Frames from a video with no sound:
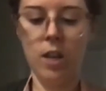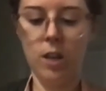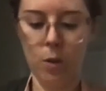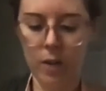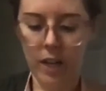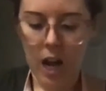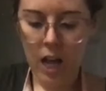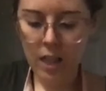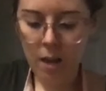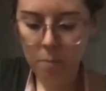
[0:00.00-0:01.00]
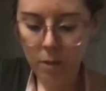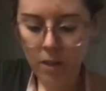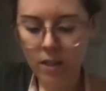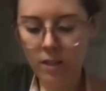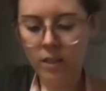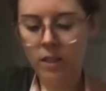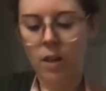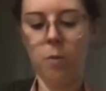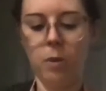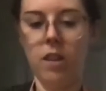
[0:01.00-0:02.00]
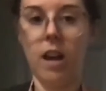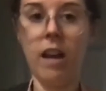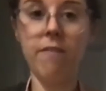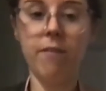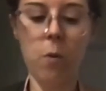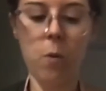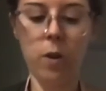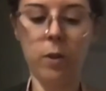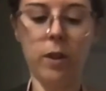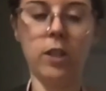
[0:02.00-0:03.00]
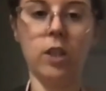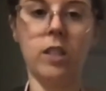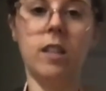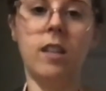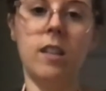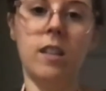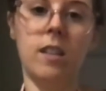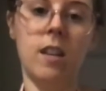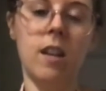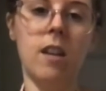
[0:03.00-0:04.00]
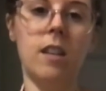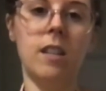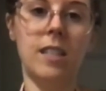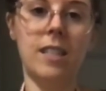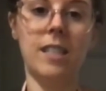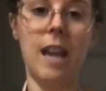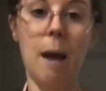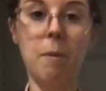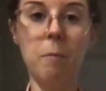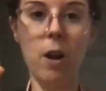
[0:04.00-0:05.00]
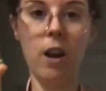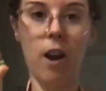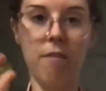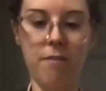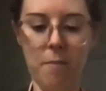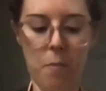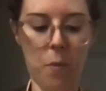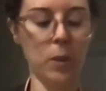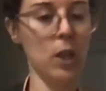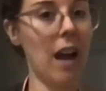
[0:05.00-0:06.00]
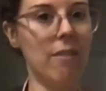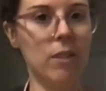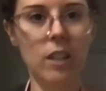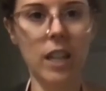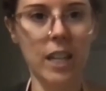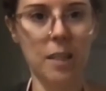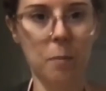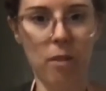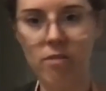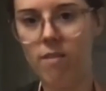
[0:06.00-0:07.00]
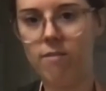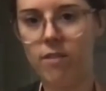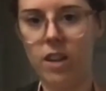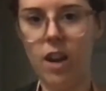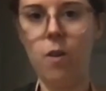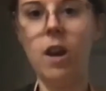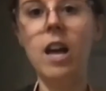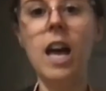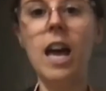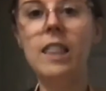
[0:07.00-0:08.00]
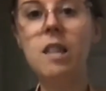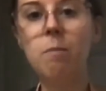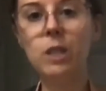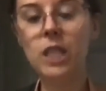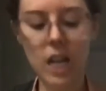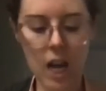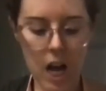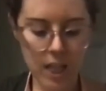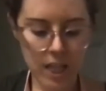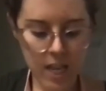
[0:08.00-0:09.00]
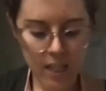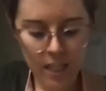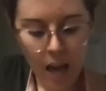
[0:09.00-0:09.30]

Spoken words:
You can cut them with a knife or you can just snap them right off, whichever is more fun for you. And then we're just going to cut these.